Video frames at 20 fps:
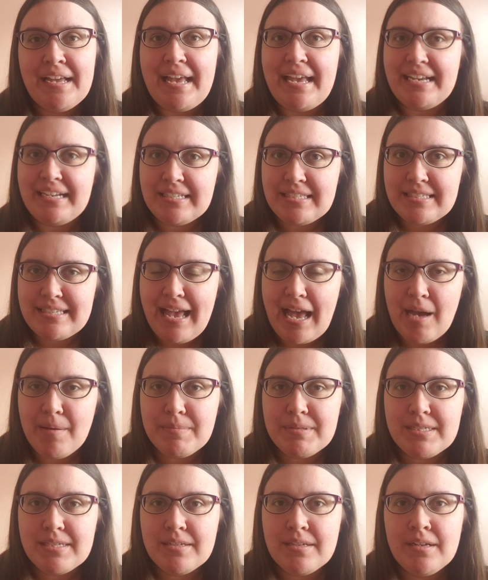
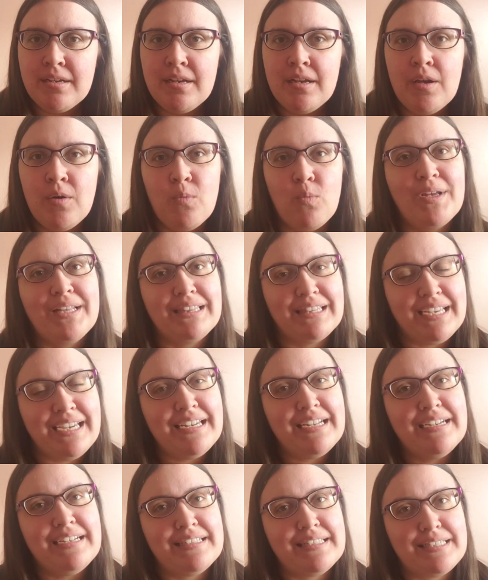except when
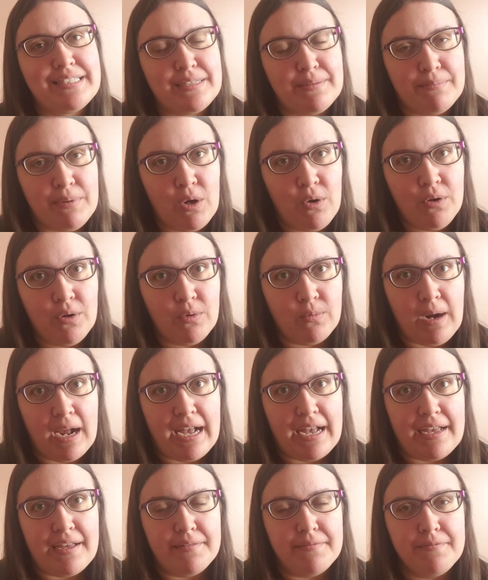Lena and Simone
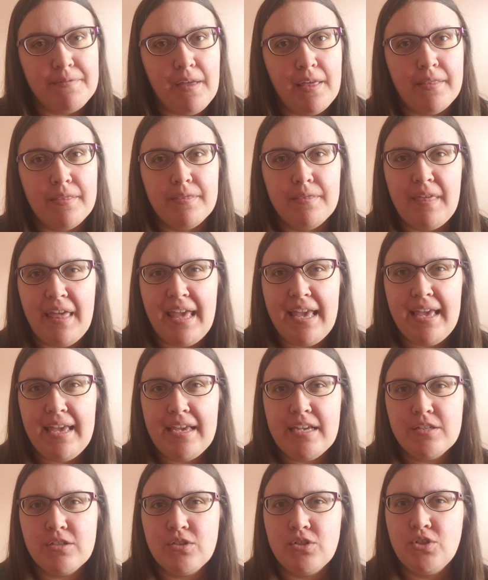arrive, they
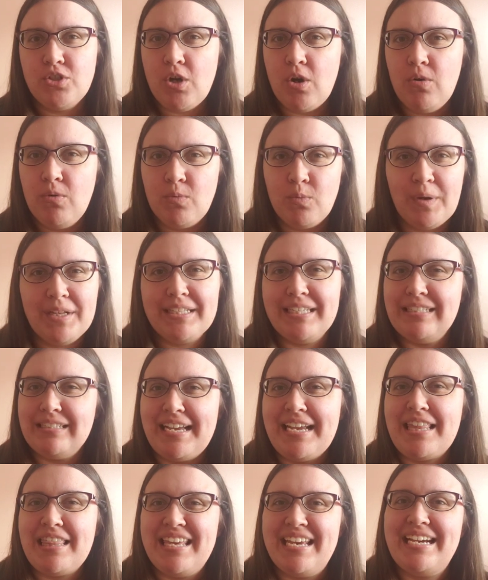don't really
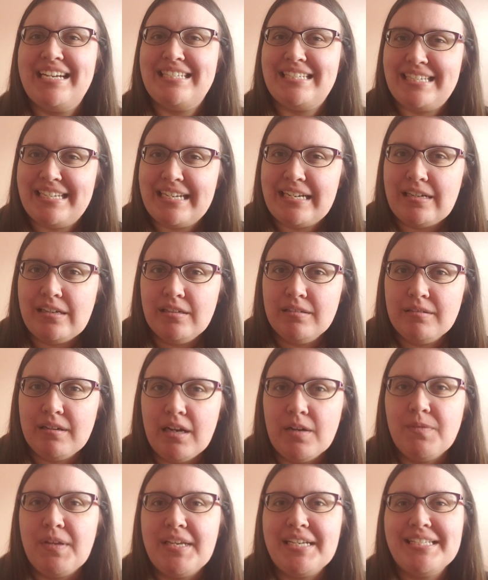like the idea
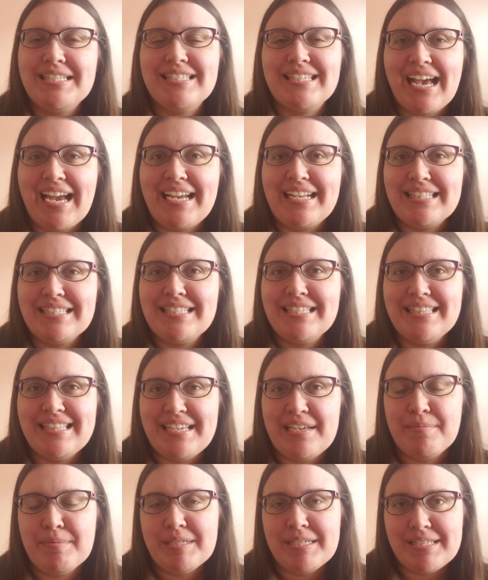of a science
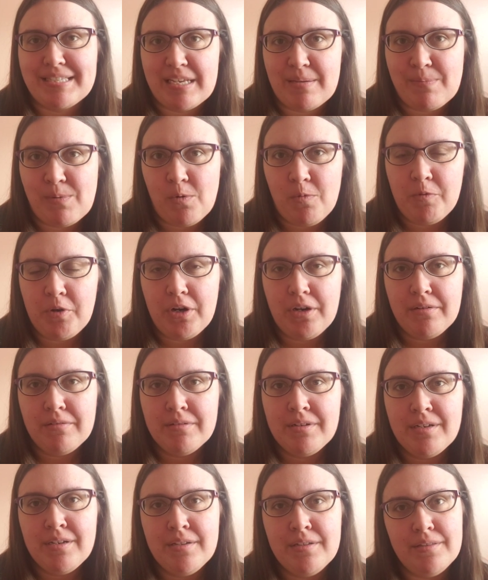themed sleepover.
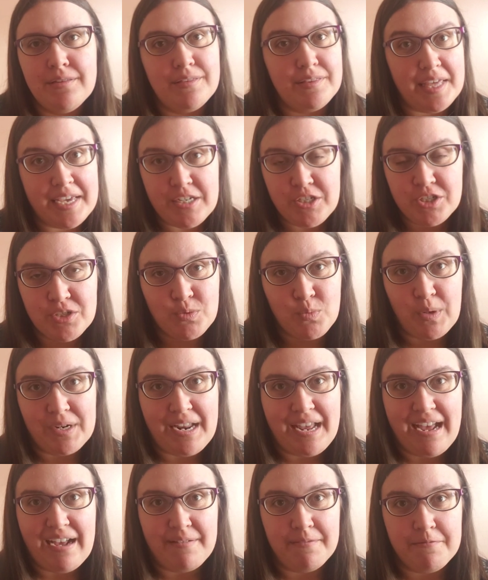They just want
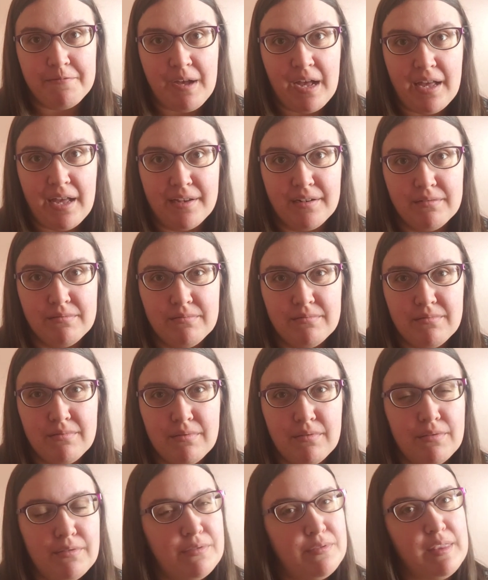to have fun.
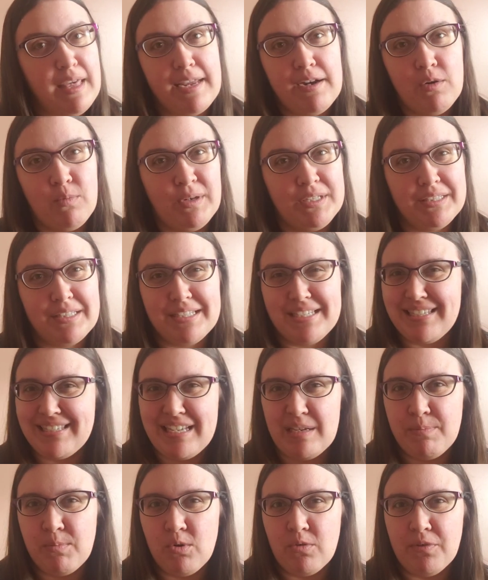They don't want this
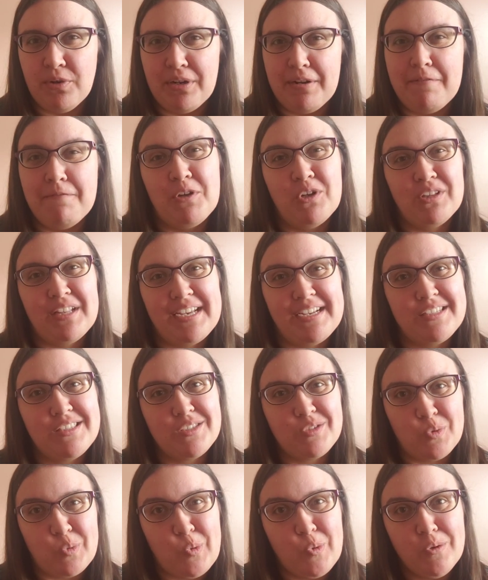sleepover to feel like
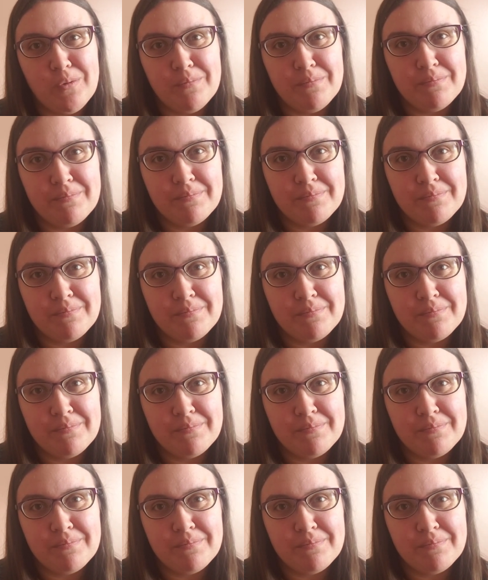school.